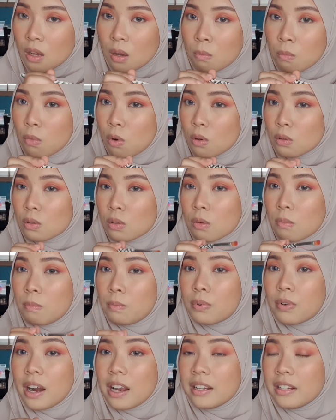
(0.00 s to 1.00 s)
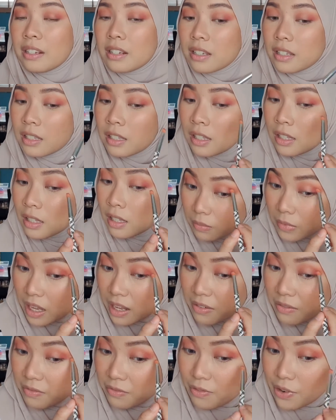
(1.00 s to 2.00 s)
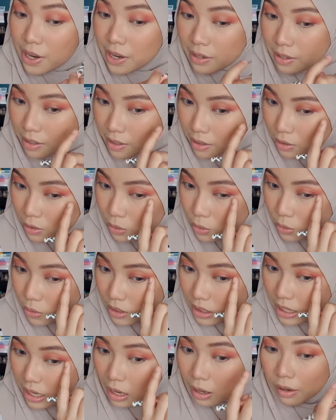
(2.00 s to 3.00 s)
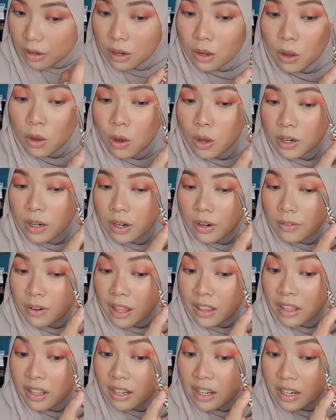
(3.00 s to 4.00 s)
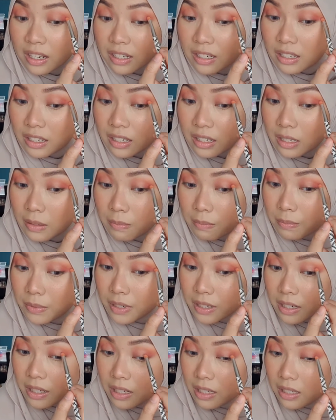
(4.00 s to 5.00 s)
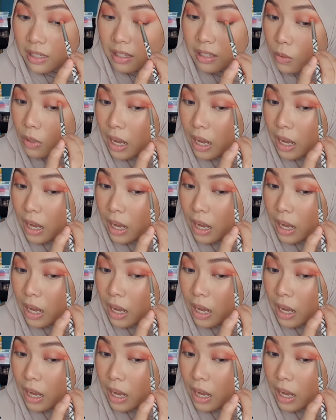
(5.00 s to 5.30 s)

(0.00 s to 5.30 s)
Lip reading: more so brightness and redness to the outer corner rather than deepness.